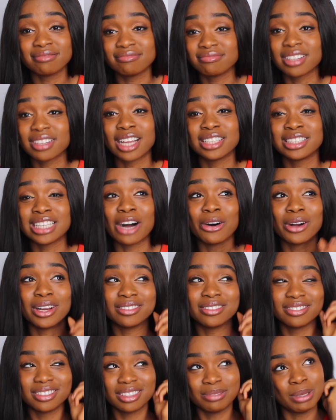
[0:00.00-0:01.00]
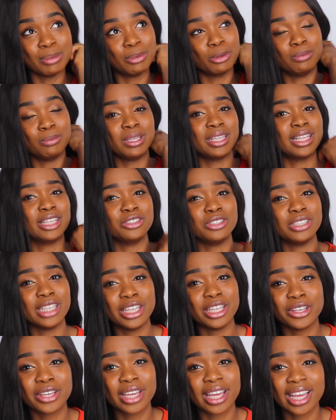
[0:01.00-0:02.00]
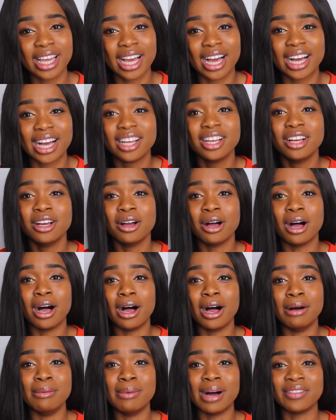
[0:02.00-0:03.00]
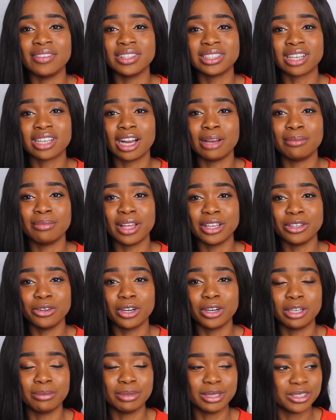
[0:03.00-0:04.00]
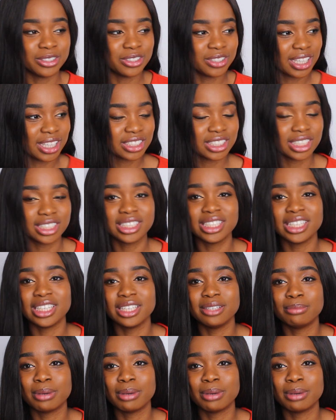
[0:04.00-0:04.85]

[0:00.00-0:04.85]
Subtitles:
I doubt people will be there doing their UK CAT at the time that you're going to be doing your SJT,